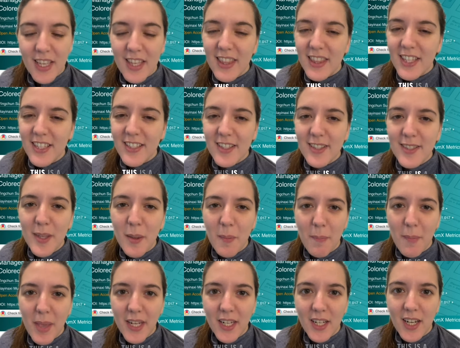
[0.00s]
This is a
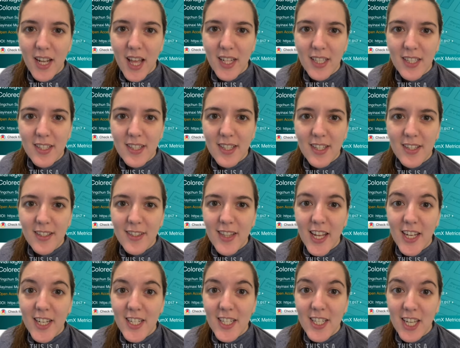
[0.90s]
meta-analysis done
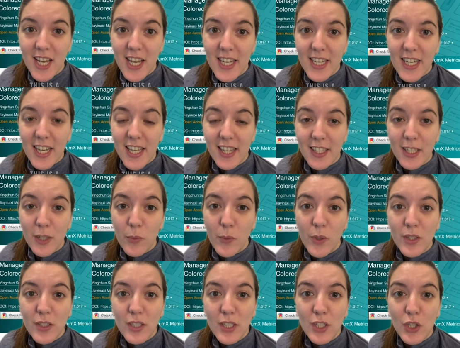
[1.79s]
in China that
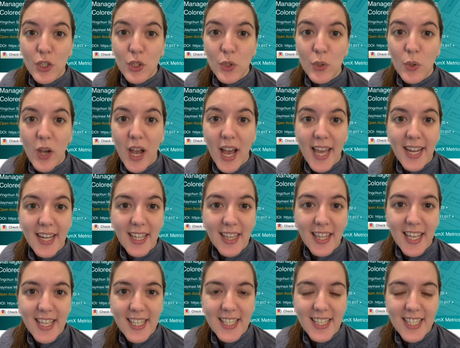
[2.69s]
wanted to
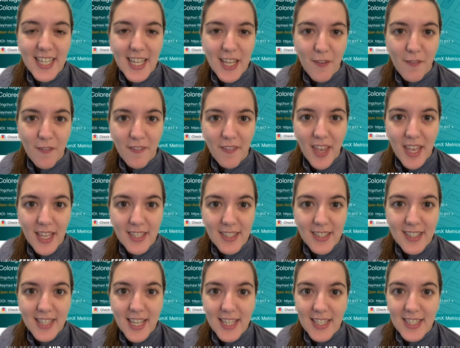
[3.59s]
analyze the
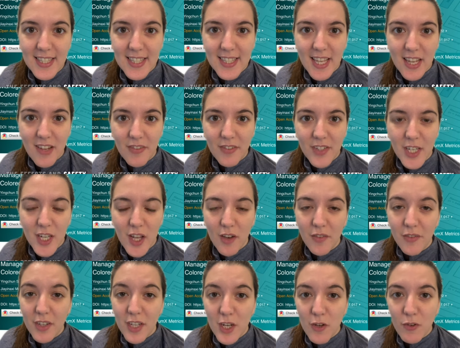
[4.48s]
effects and safety of
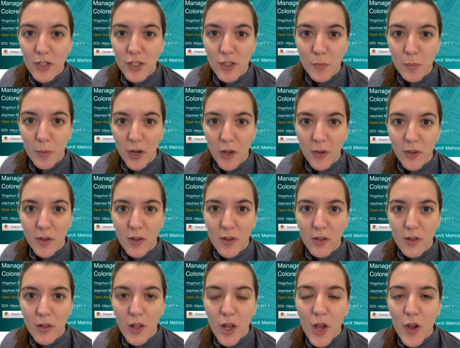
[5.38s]
ERAS
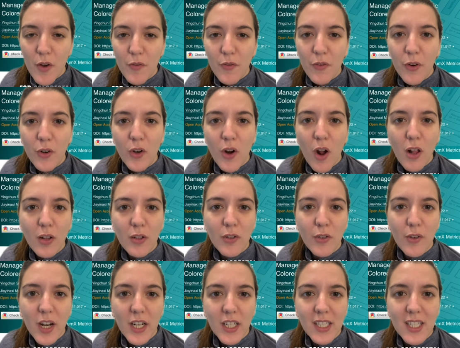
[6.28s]
protocol for
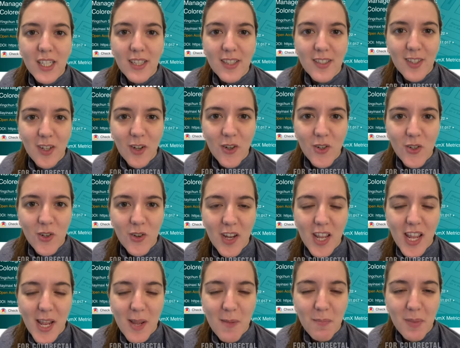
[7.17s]
colorectal surgery
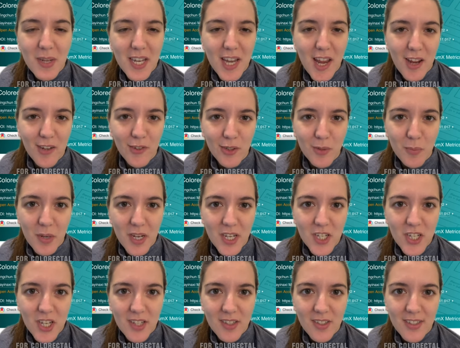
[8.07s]
in pediatric
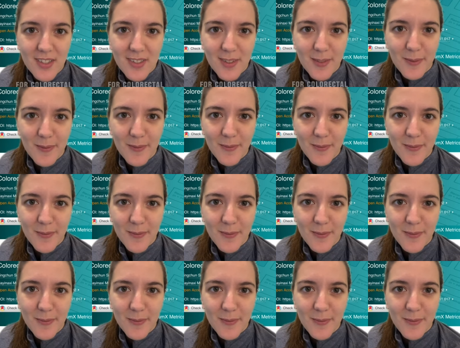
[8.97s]
patients.